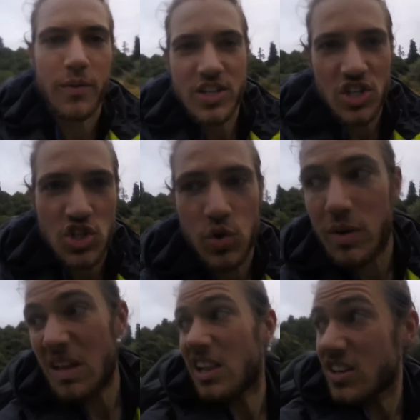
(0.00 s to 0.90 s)
I reach a
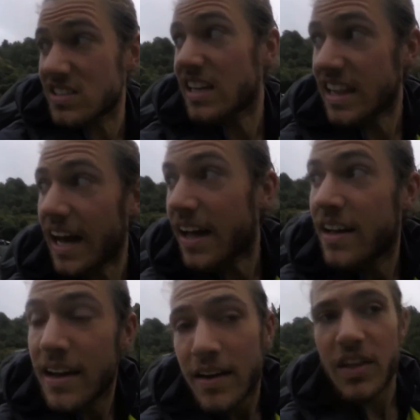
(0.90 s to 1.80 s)
stream that looks like that
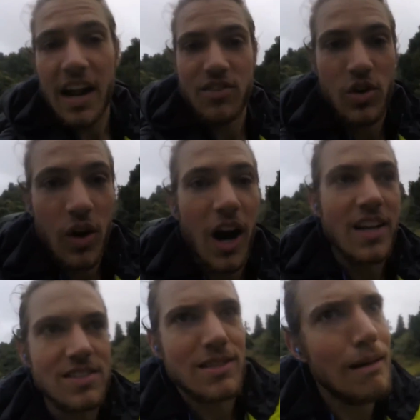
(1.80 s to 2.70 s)
I have to
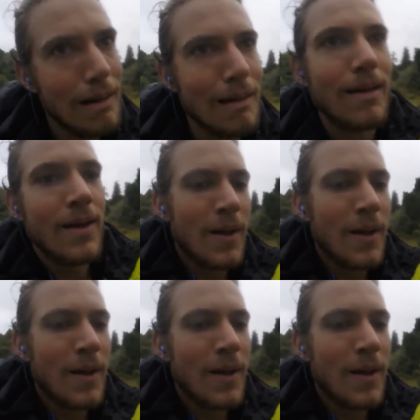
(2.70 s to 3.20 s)
cross. Ugh.